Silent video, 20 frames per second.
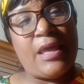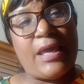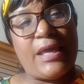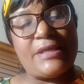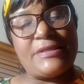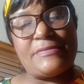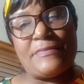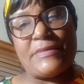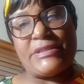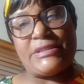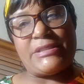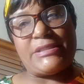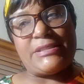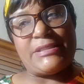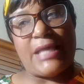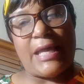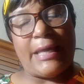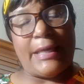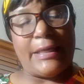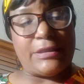as much as
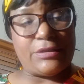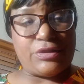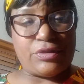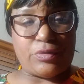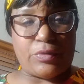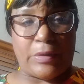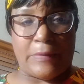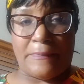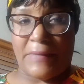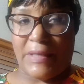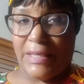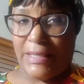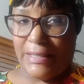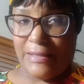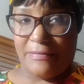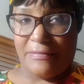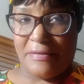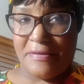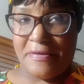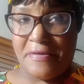I enjoy
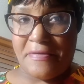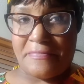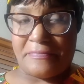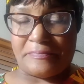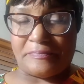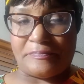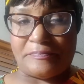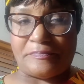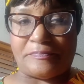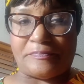making them.